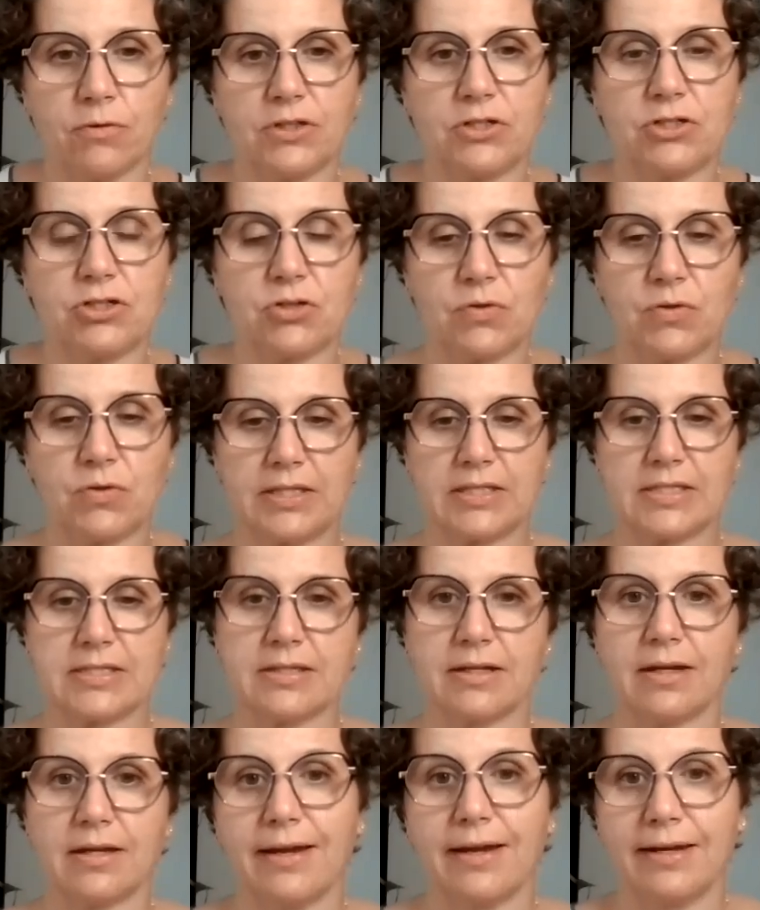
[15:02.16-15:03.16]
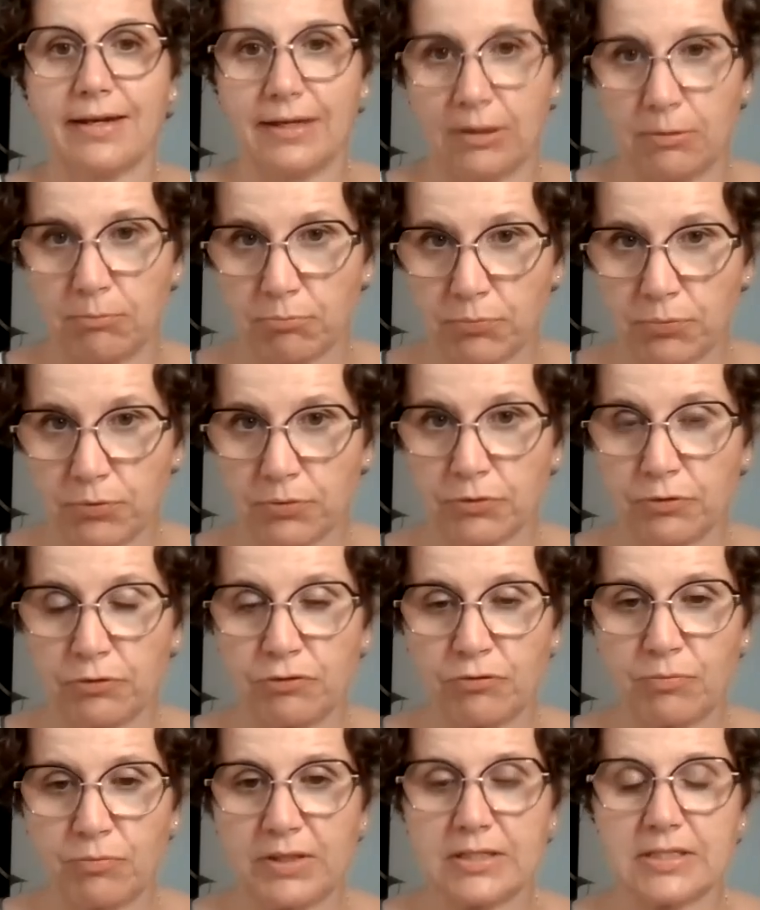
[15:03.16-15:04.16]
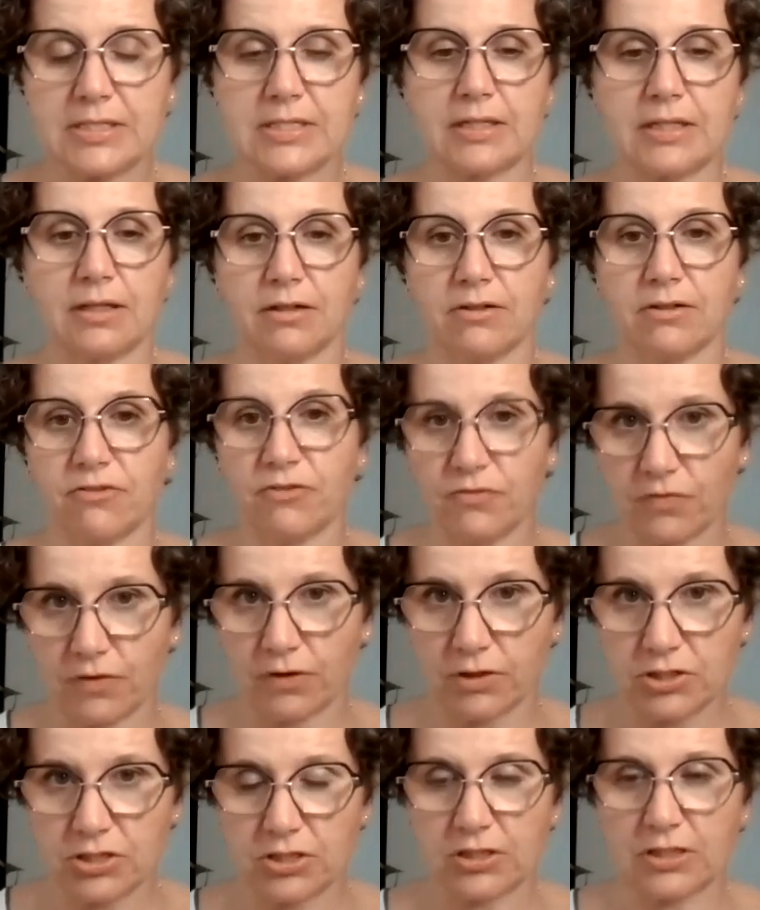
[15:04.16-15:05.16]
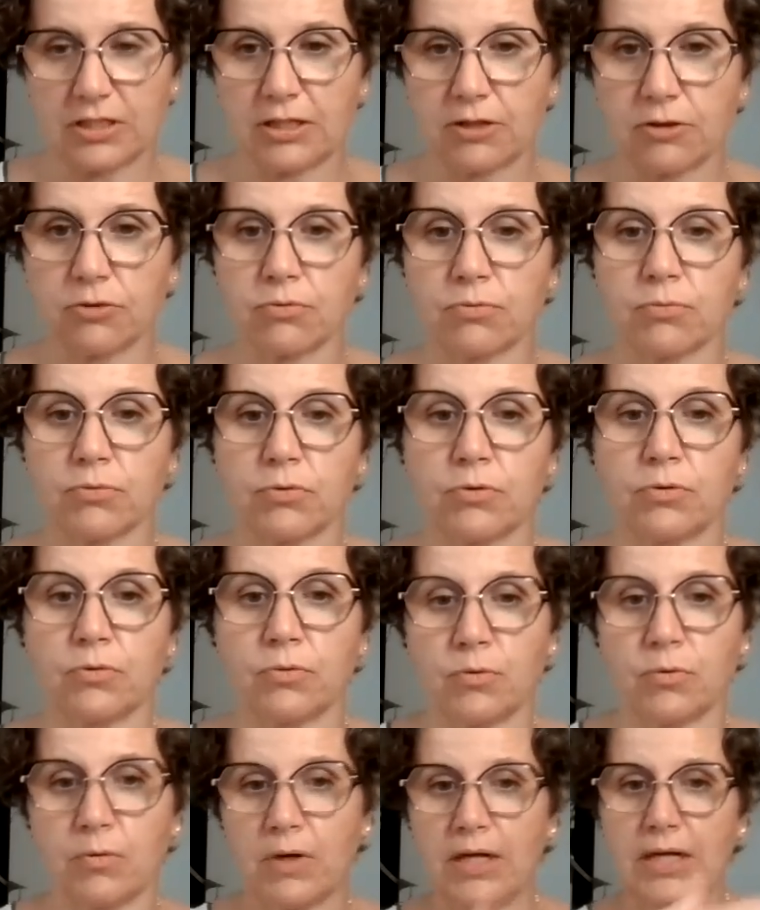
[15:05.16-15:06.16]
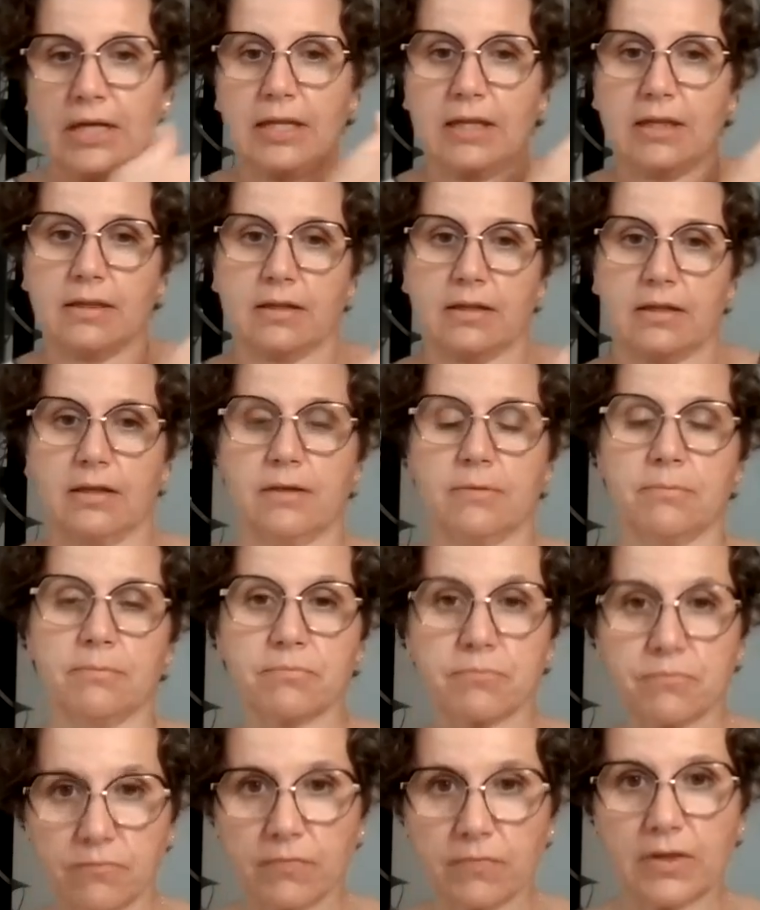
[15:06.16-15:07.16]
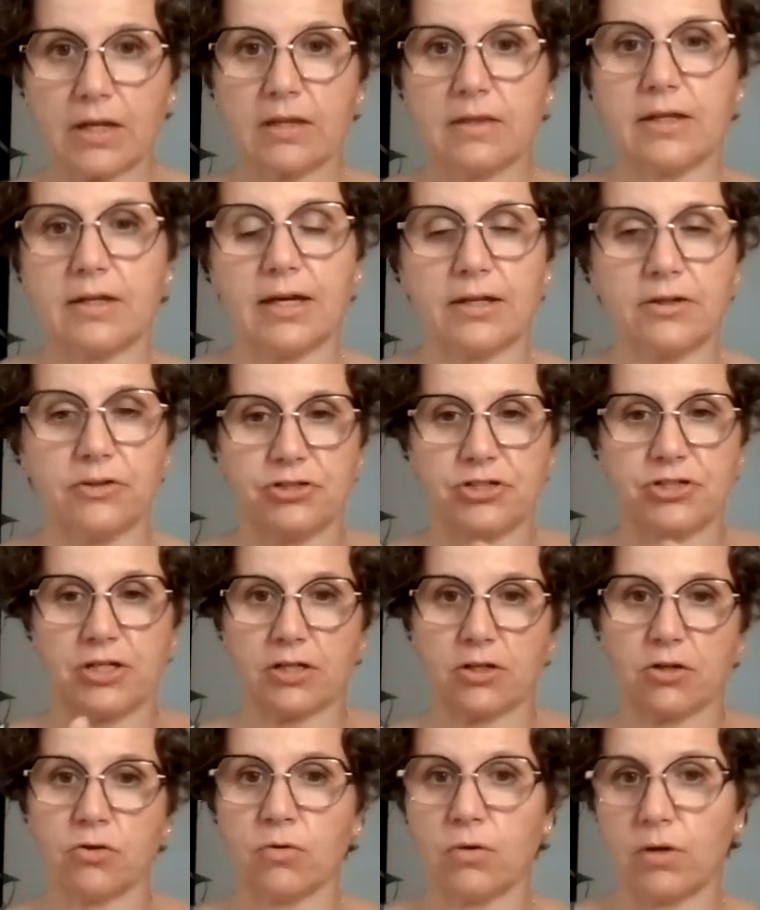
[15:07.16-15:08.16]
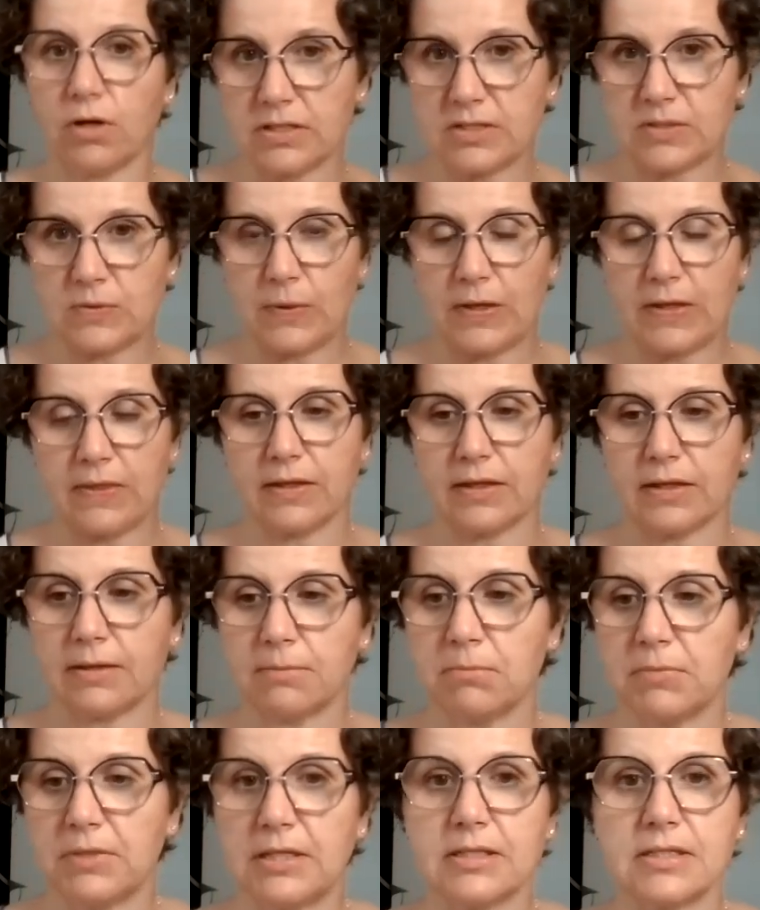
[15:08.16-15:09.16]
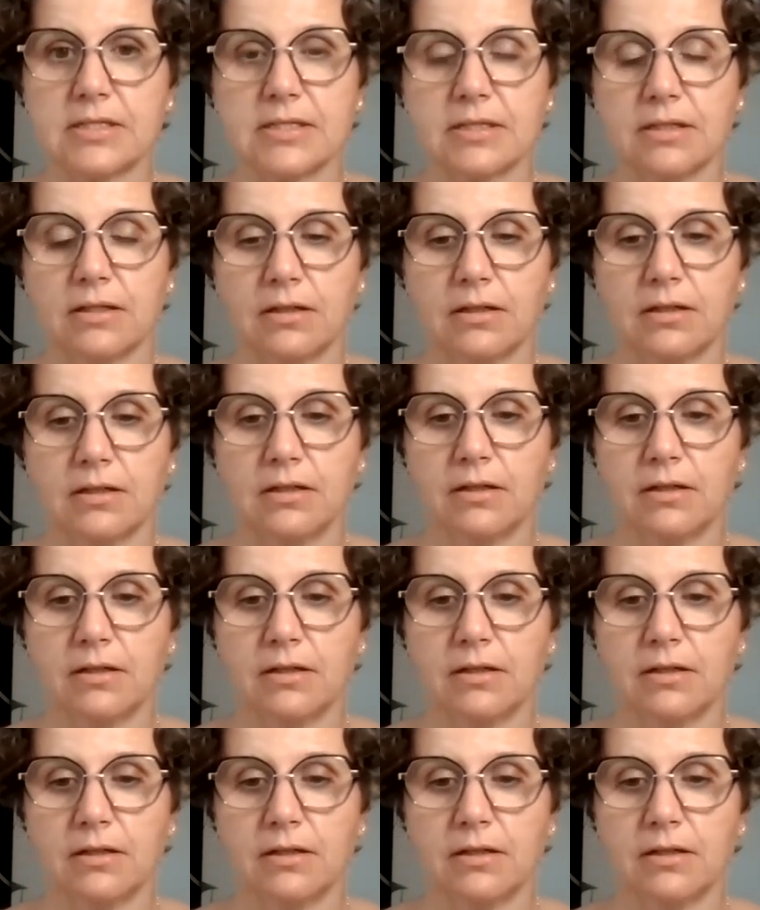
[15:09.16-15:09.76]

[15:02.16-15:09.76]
for the joints, and an improvement in functioning through um, the energetic crossway that it meets.